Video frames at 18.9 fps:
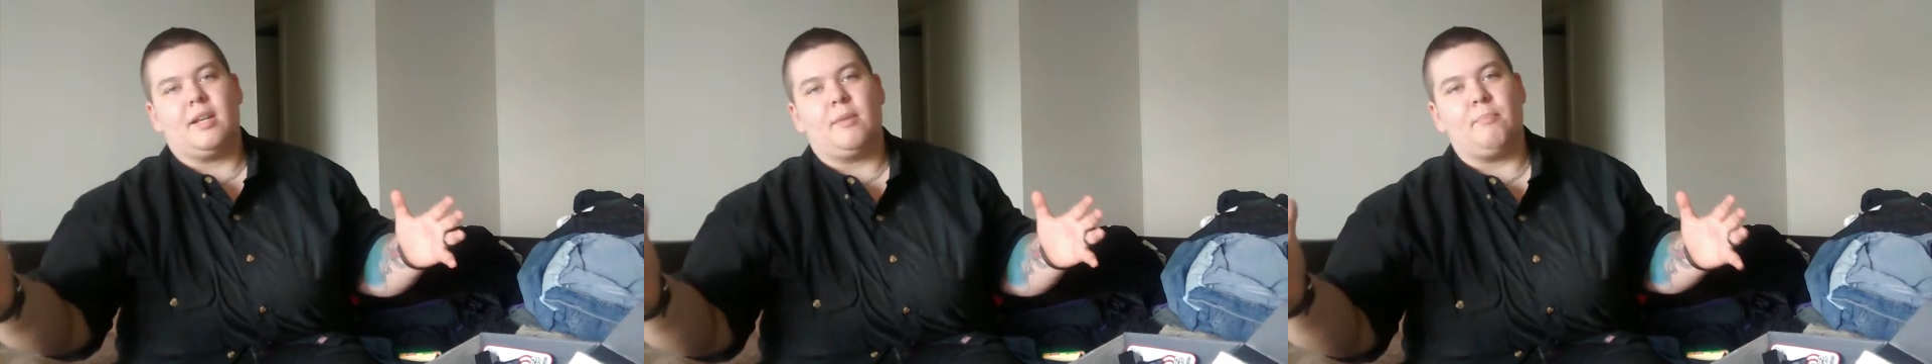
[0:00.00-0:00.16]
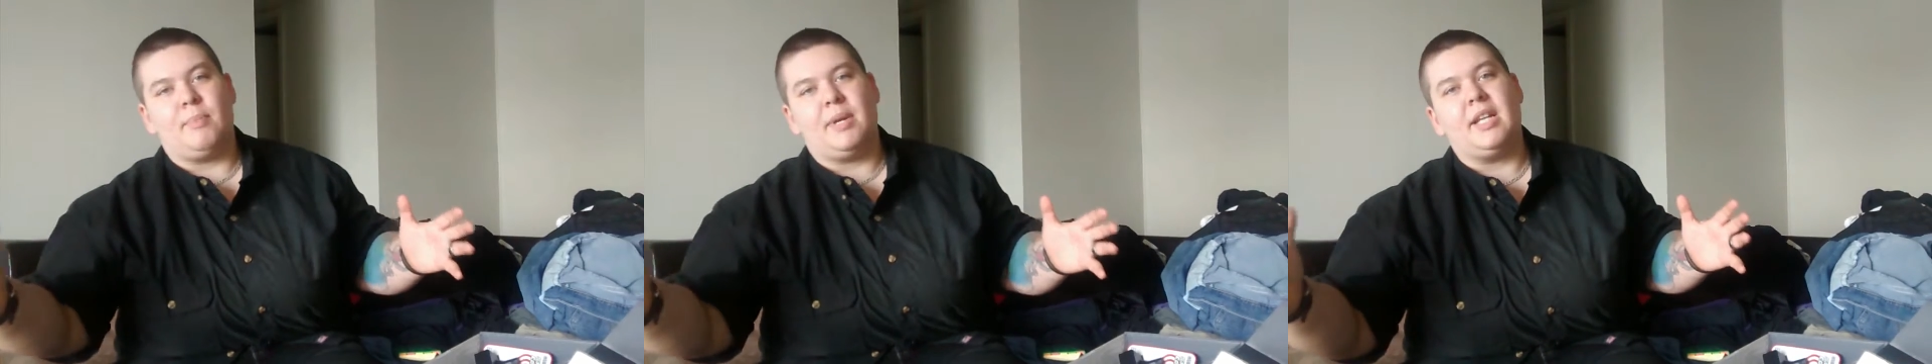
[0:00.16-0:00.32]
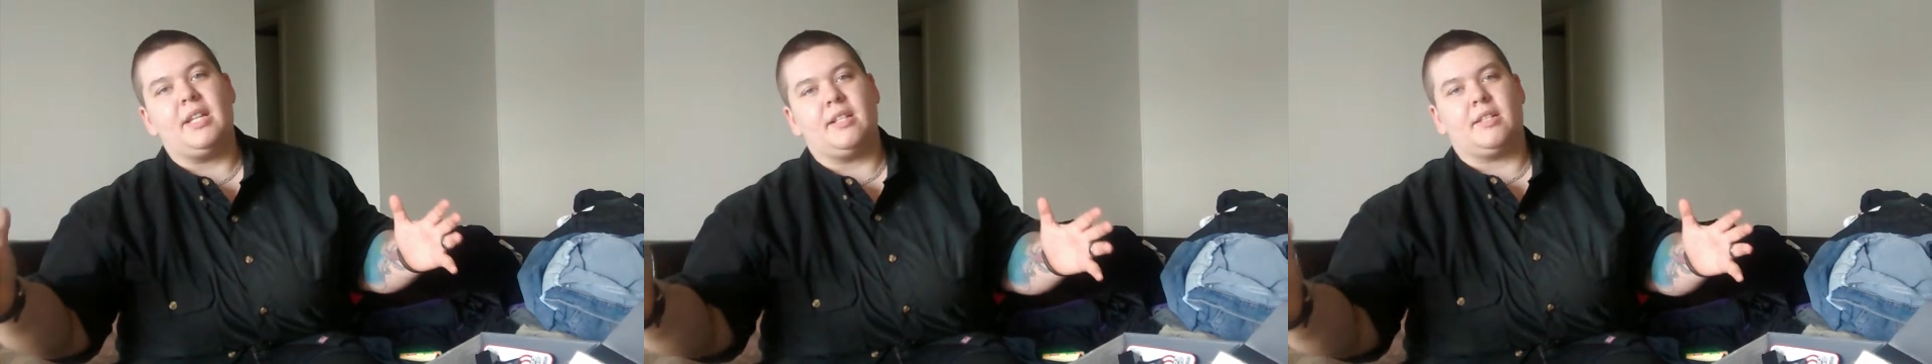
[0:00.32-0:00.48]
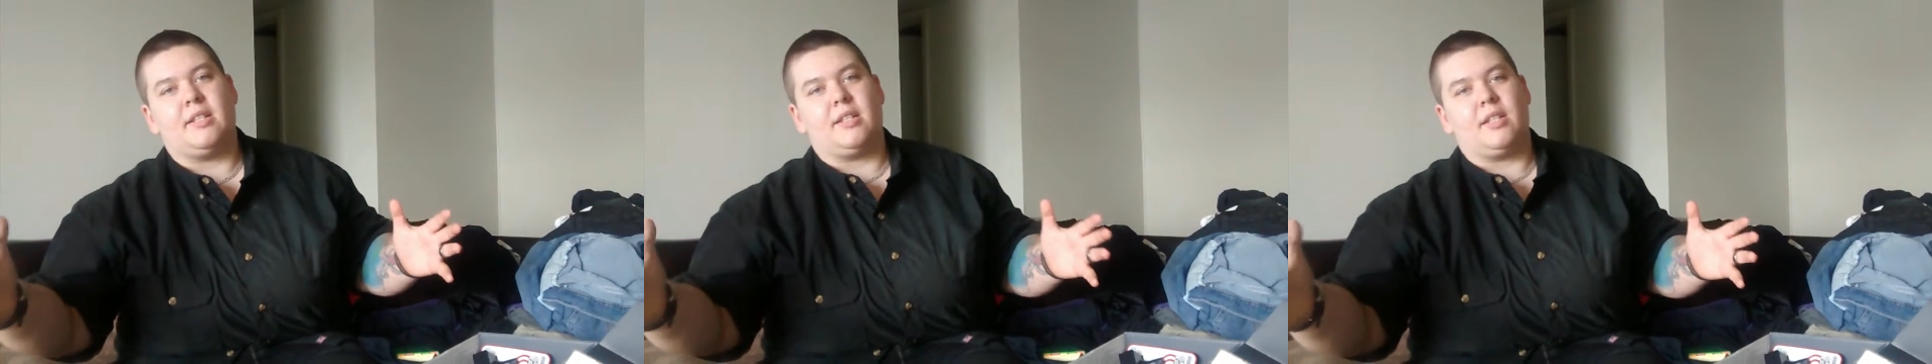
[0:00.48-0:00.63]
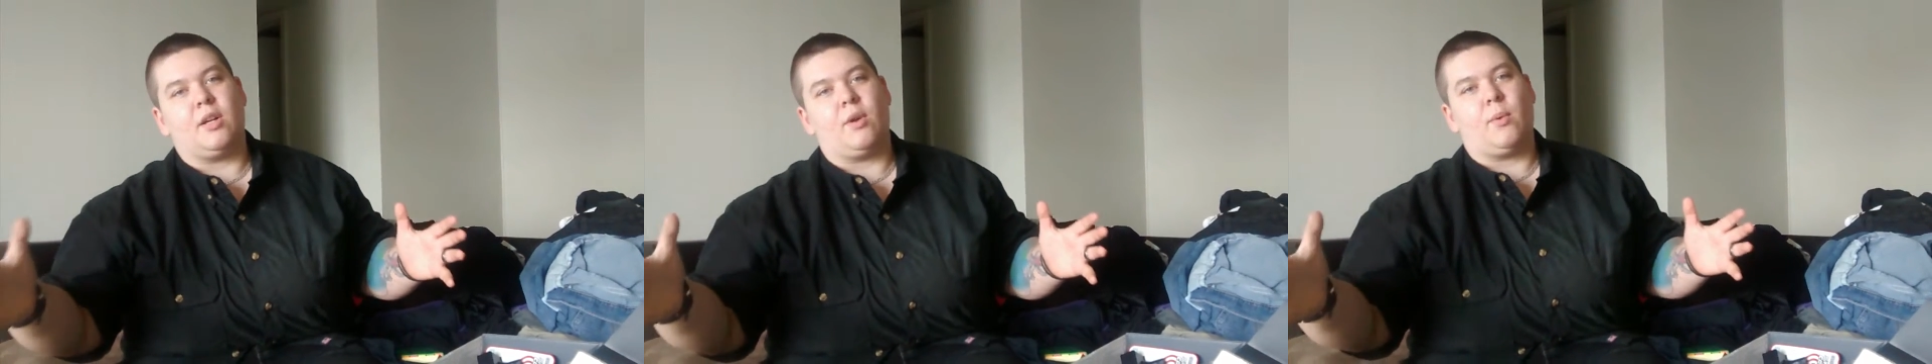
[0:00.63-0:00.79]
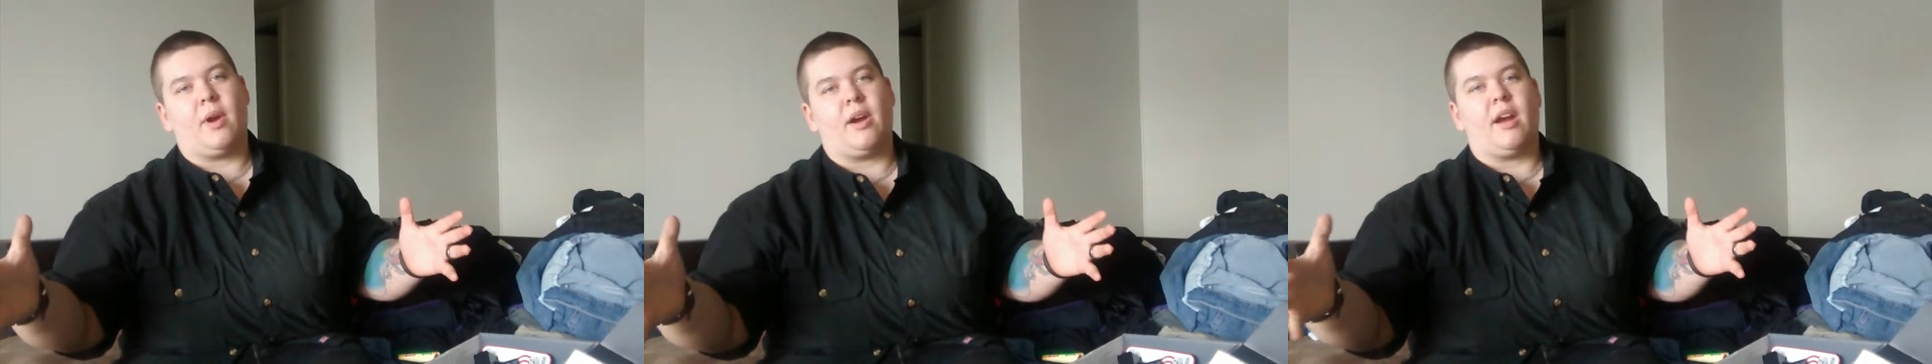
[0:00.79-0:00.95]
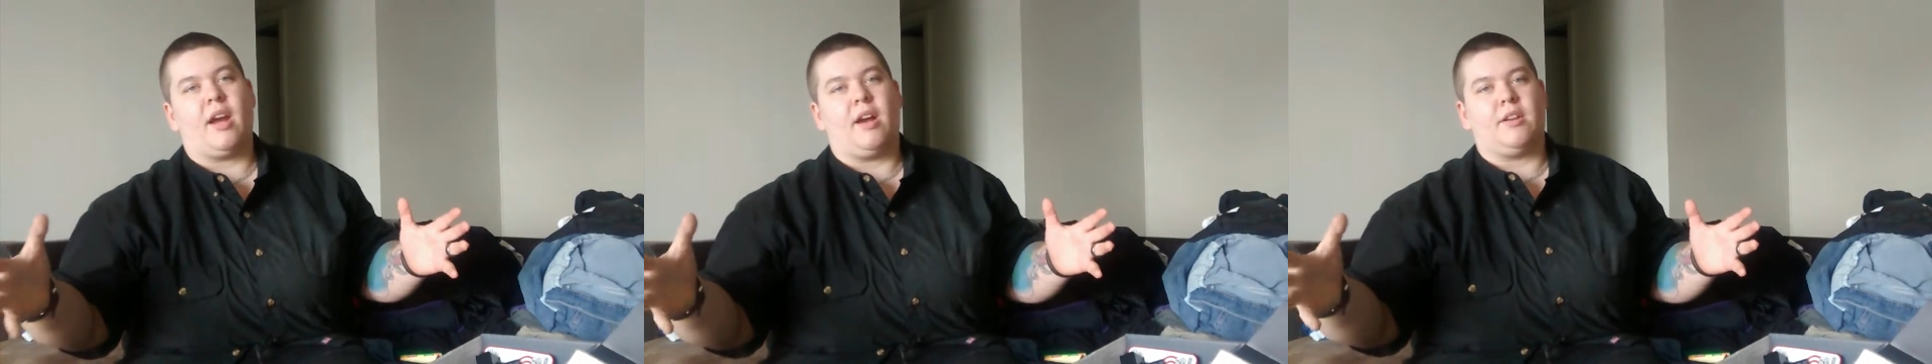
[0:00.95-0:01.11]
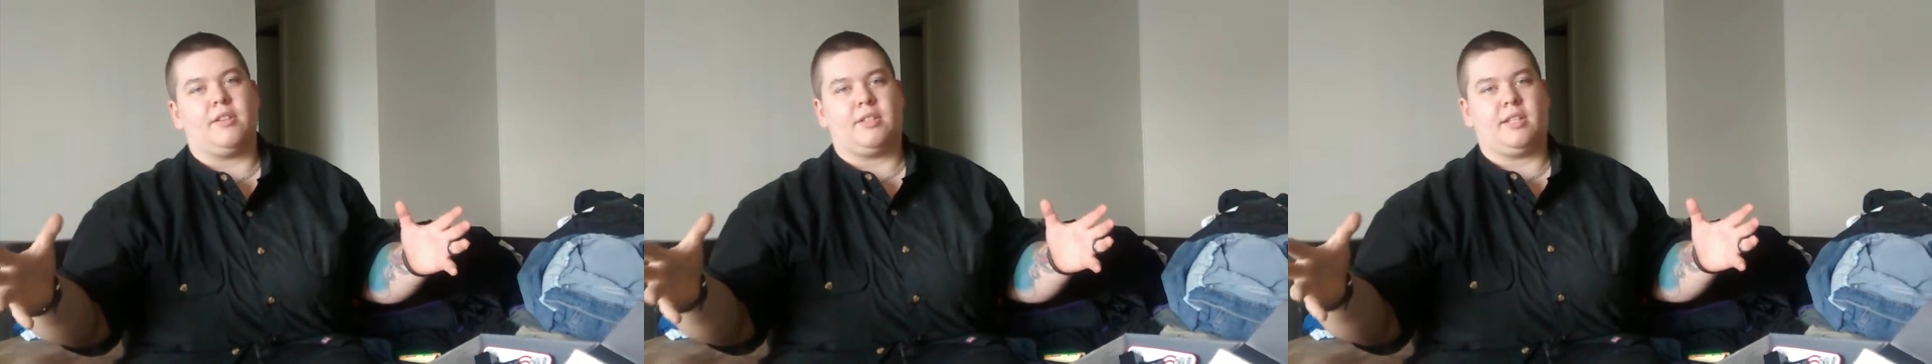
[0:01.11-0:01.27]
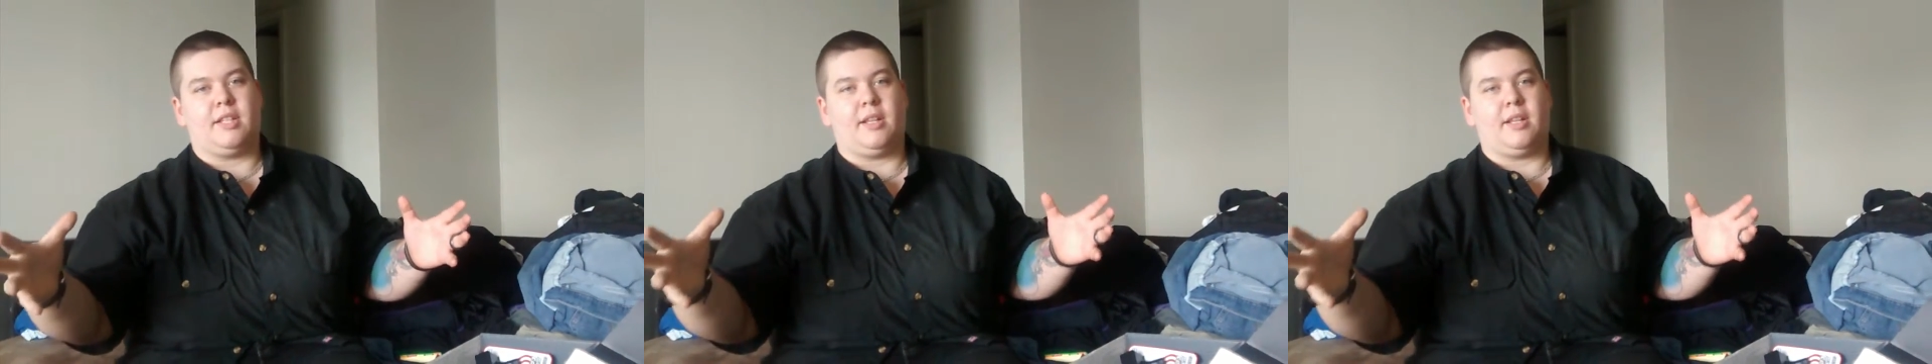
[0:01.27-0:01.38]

and bins in their warehouse,